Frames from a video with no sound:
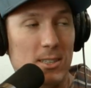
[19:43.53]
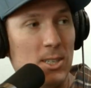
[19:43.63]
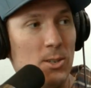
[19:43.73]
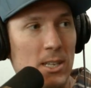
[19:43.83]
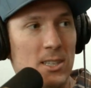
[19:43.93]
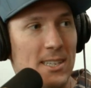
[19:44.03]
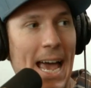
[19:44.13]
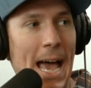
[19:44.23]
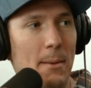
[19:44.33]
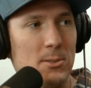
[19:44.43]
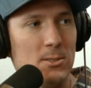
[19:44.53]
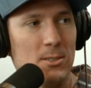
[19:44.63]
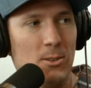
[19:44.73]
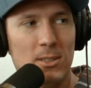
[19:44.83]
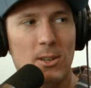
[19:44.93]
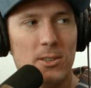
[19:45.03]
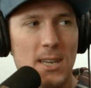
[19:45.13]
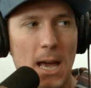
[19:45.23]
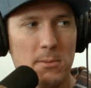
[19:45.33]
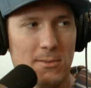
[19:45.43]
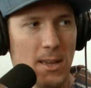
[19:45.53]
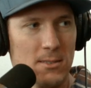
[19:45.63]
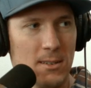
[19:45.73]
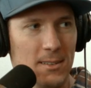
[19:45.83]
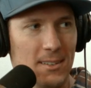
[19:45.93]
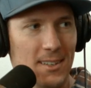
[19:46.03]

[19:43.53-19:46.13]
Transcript: You in the tabs. You just only know the tabs of that song.